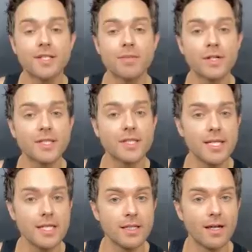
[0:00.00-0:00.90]

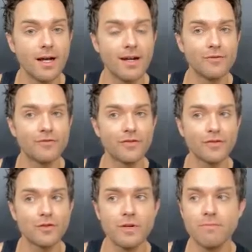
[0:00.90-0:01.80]
Zabriskie of
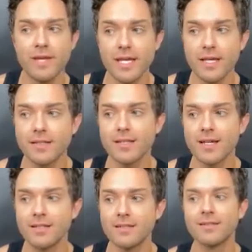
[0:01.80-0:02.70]
Twin Peaks
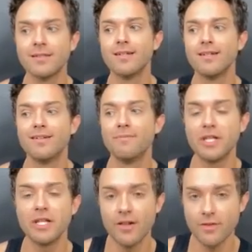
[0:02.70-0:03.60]
and a
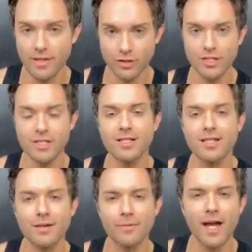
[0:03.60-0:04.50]
million other things. She's
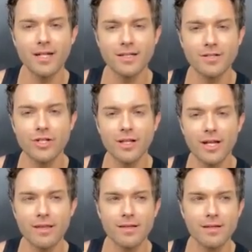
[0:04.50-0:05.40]
the right, isn't she
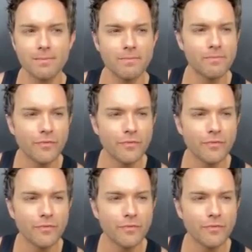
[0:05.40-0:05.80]
like the